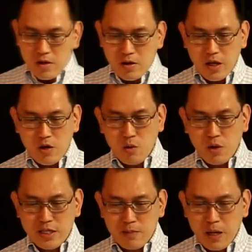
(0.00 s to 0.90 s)
okay, called
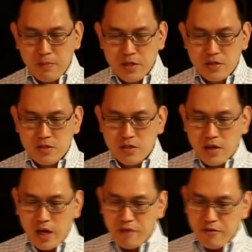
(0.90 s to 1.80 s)
Water Bubbles,
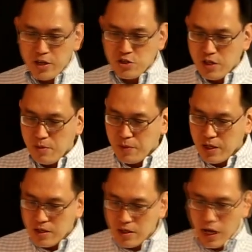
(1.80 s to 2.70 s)
have actually
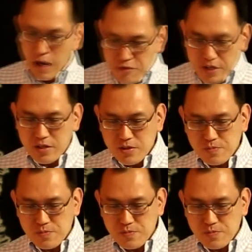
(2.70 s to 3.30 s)
been covered,